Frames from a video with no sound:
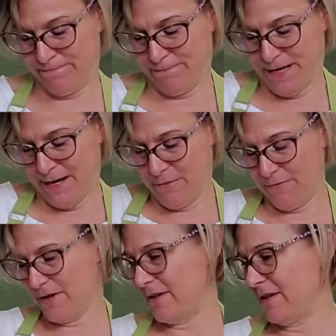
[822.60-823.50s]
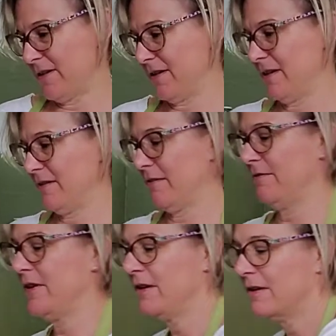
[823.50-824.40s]
out of
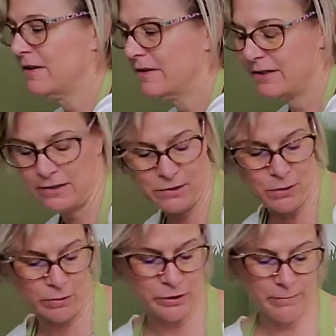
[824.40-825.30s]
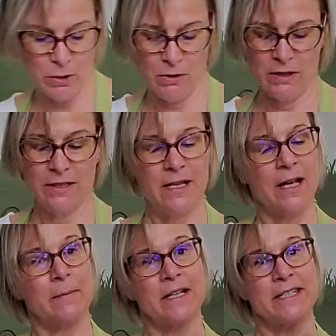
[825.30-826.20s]
the holder mold.
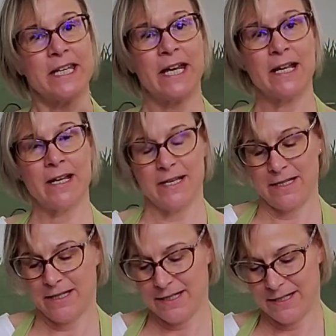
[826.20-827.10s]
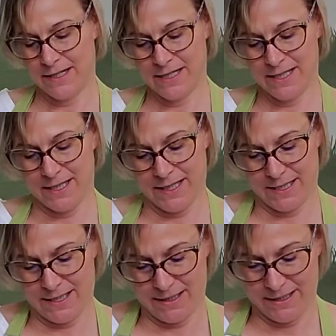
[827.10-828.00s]
I'm gonna take this
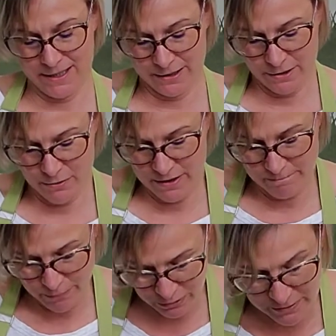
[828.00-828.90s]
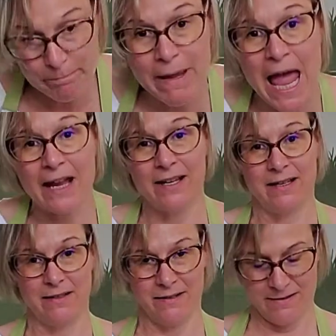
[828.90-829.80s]
silicone and pull it back
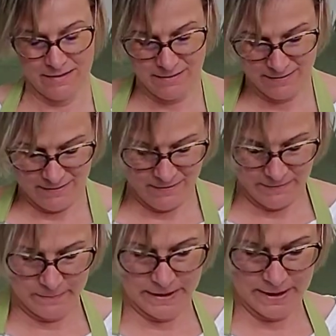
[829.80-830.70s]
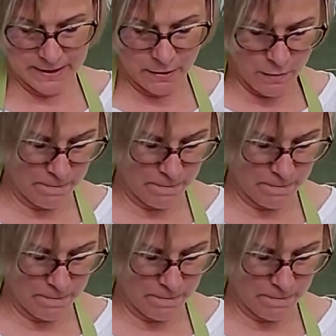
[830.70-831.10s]
from my soap.